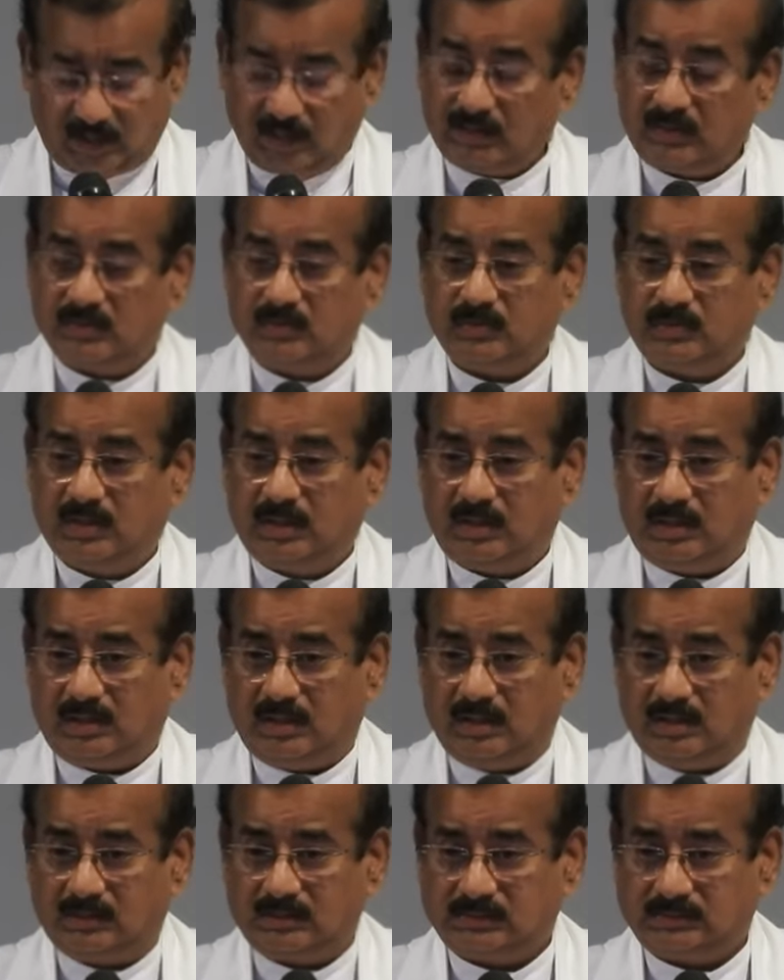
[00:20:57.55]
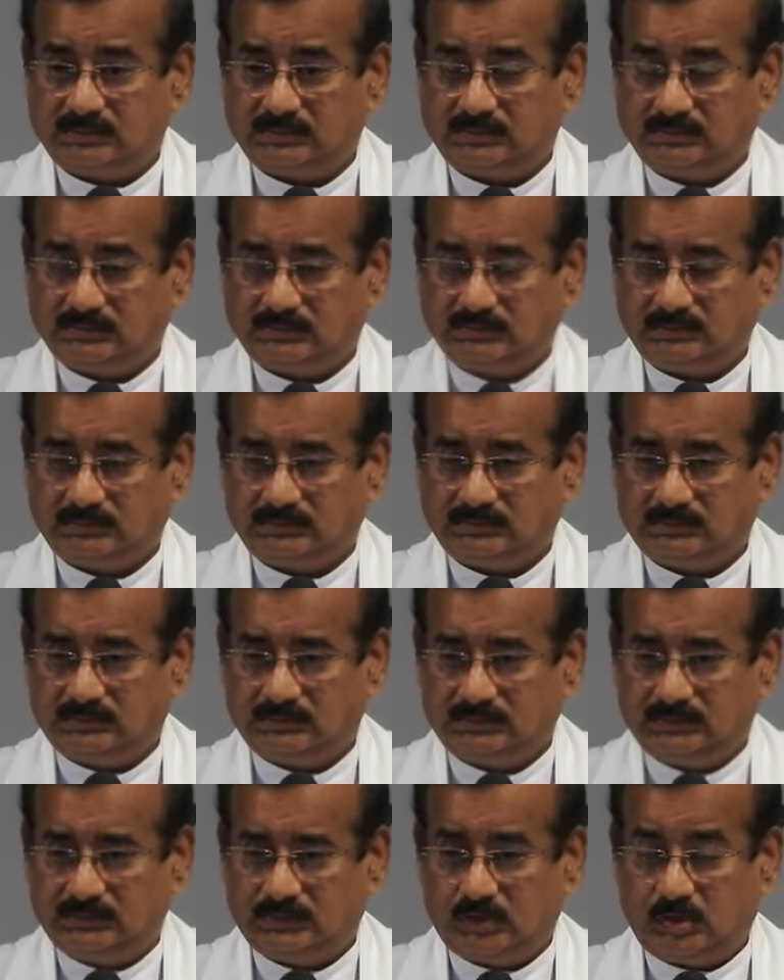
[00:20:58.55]
Allow God
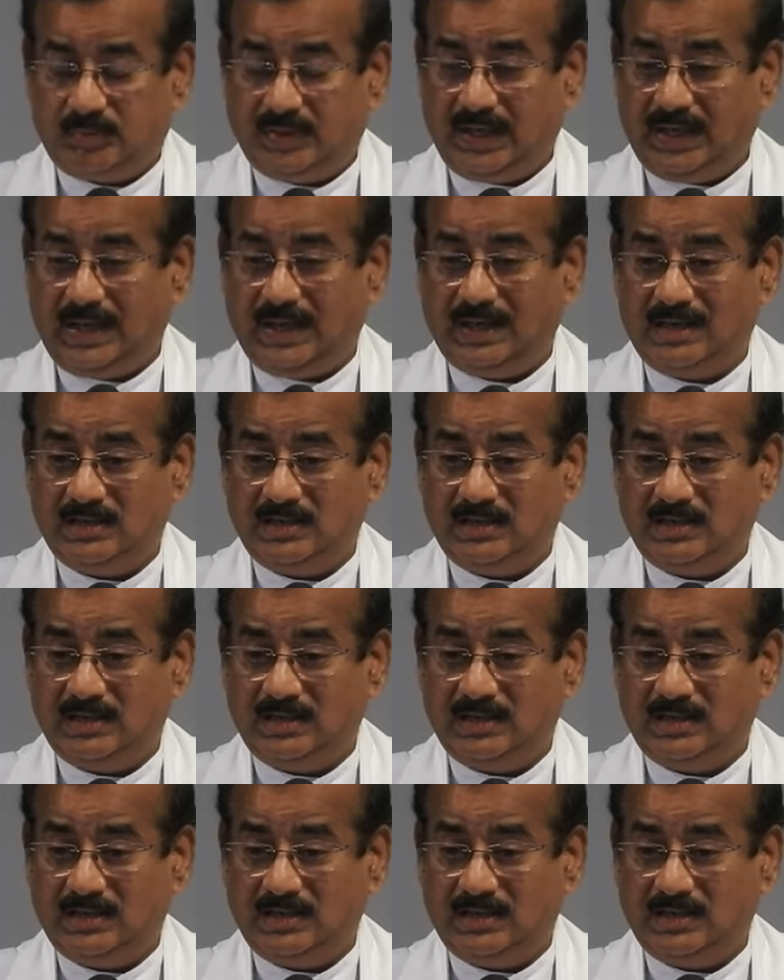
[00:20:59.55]
to be